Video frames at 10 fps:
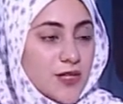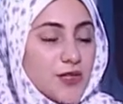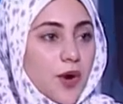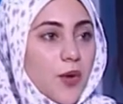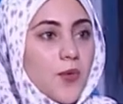
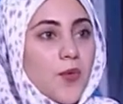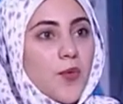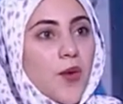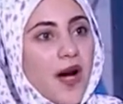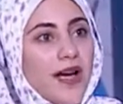So
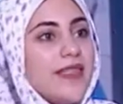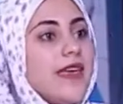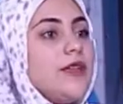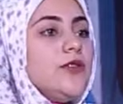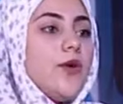why
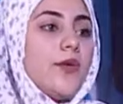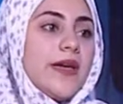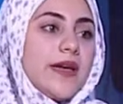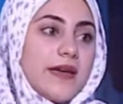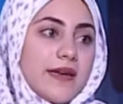they
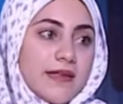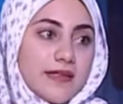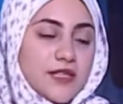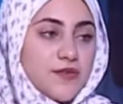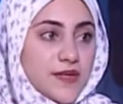doing
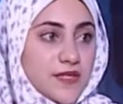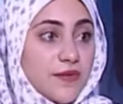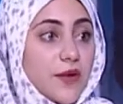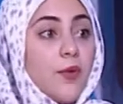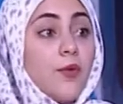this
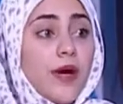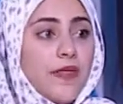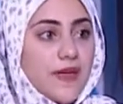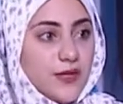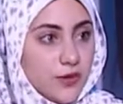festival?
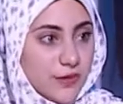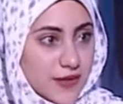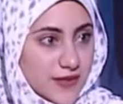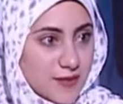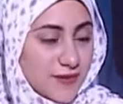When they
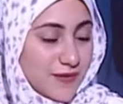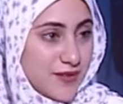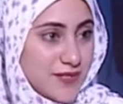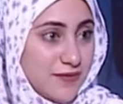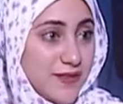doing this
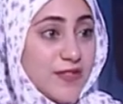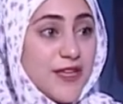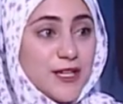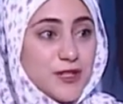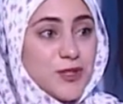festival,
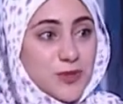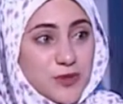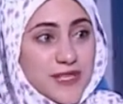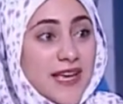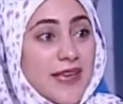they
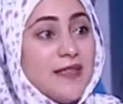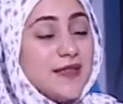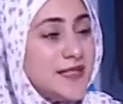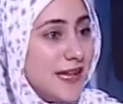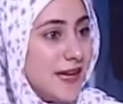choose
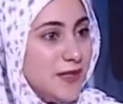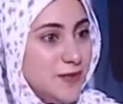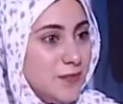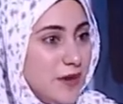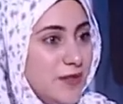the
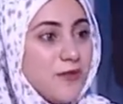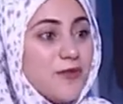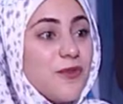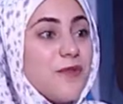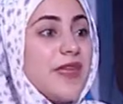second month
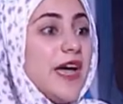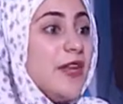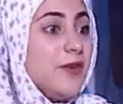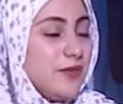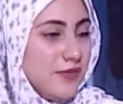from the
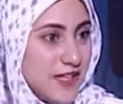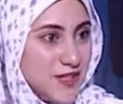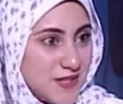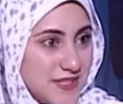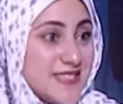
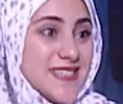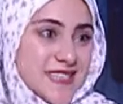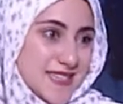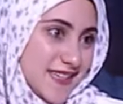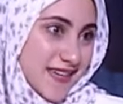innovation
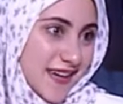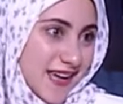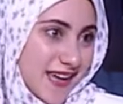season.